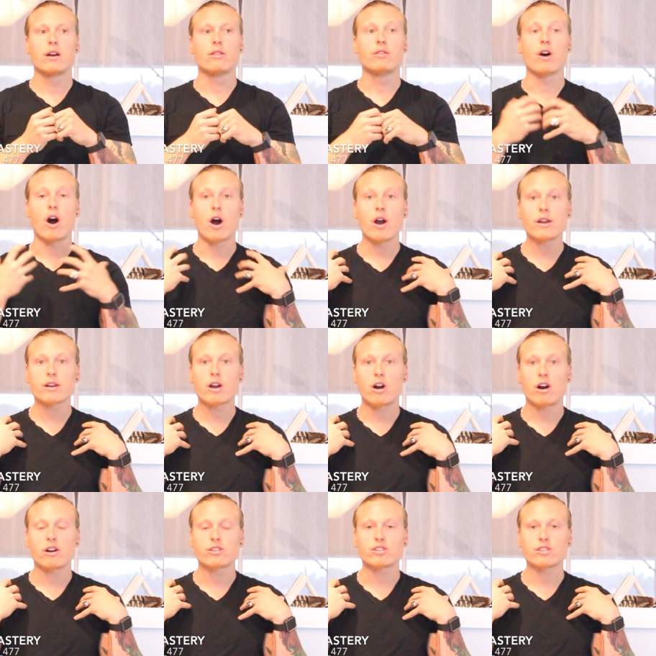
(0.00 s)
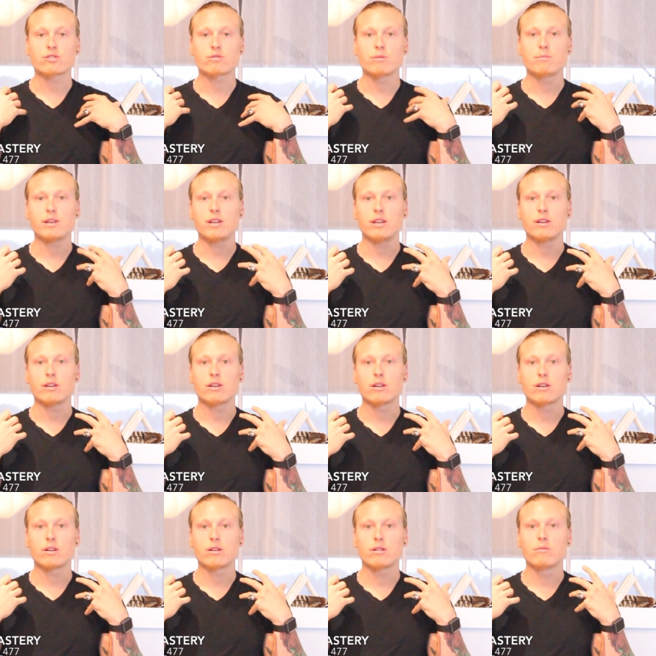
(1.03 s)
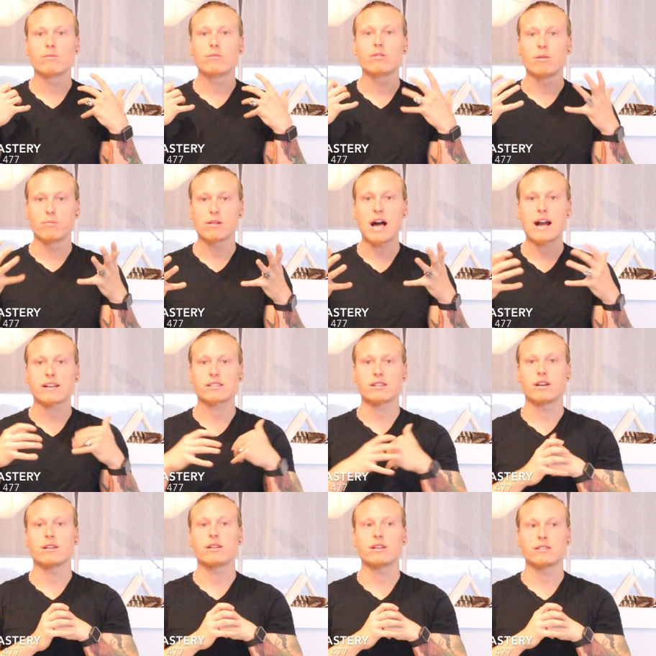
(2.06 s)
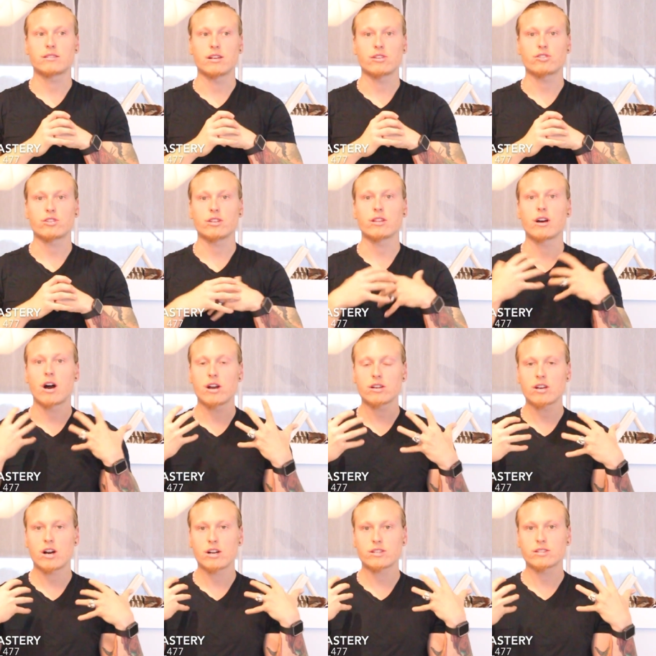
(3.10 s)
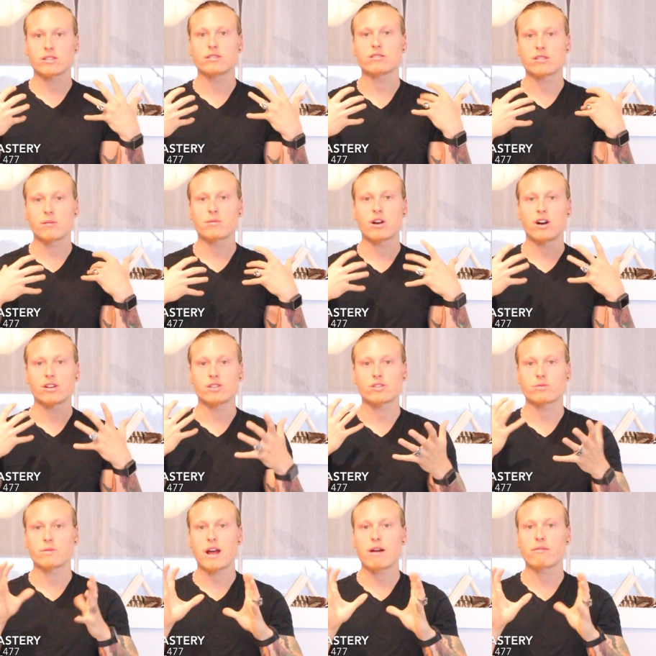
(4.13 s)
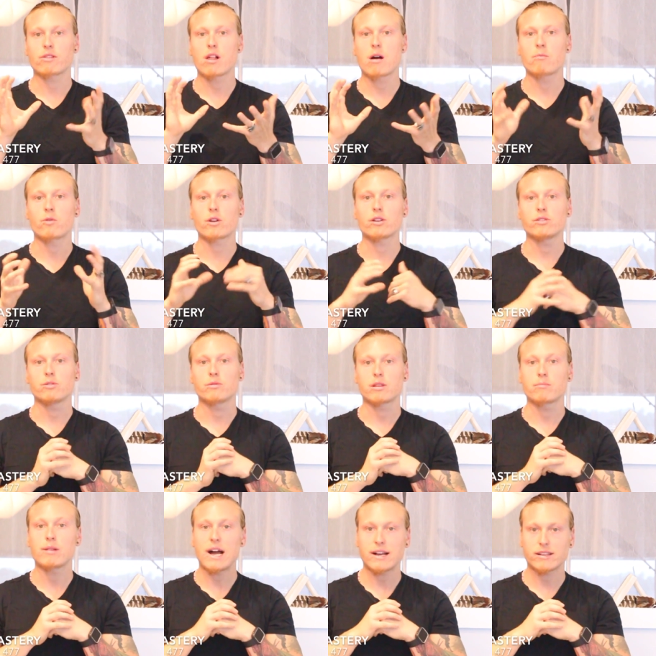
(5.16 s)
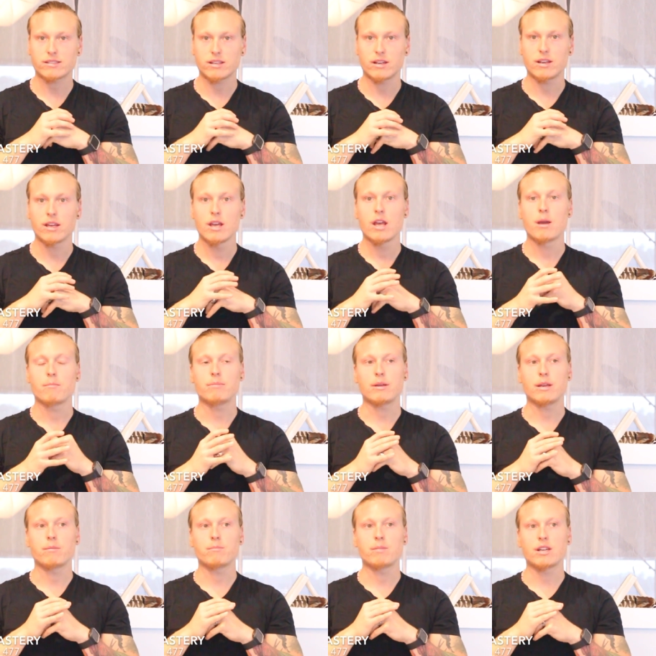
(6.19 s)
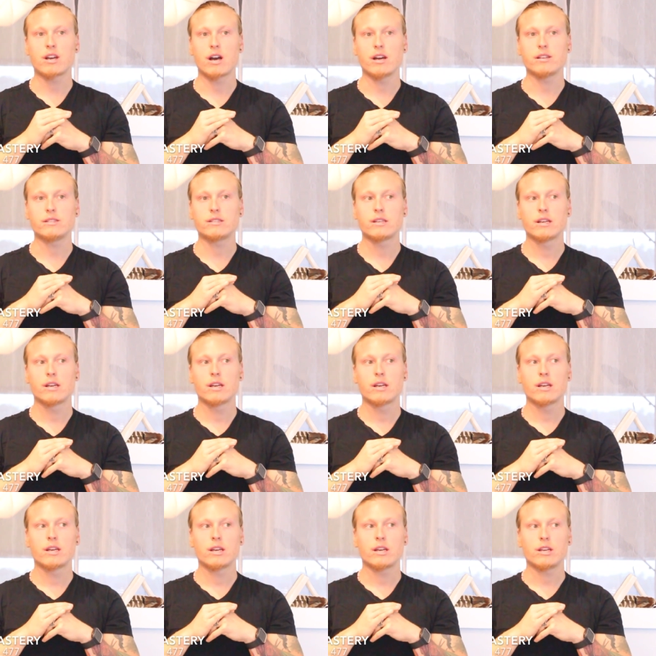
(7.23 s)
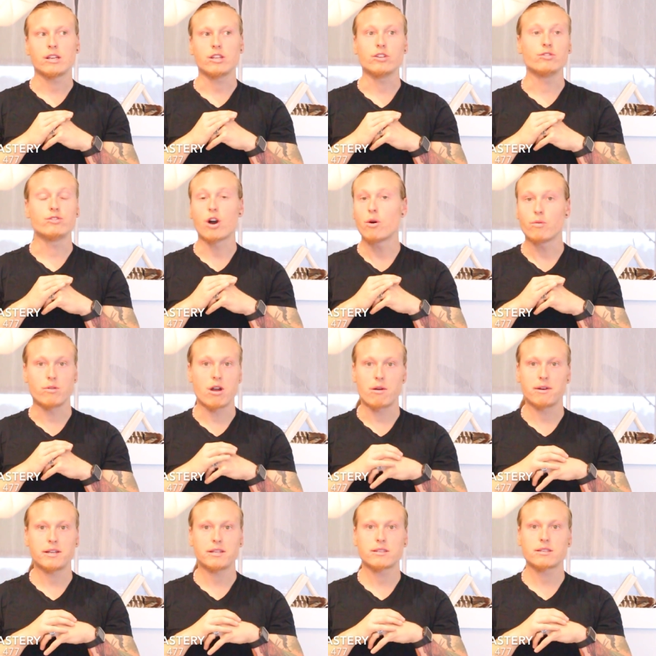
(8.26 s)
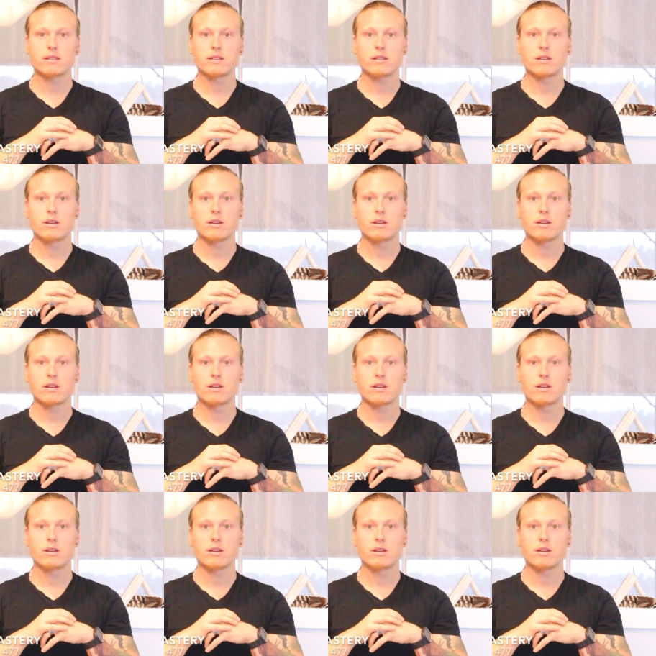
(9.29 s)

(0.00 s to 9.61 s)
the unconscious would be the black sun essentially the unconscious and subconscious would have a lot more to do with the black sun be- because you don't know it